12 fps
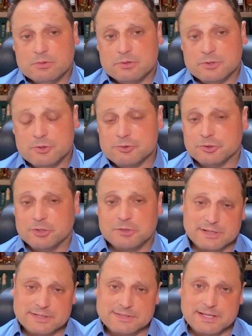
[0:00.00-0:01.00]
usually
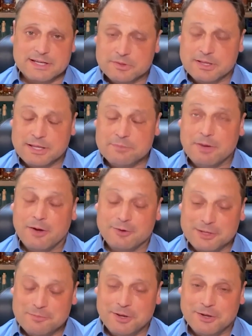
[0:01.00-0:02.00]
sending an inbound email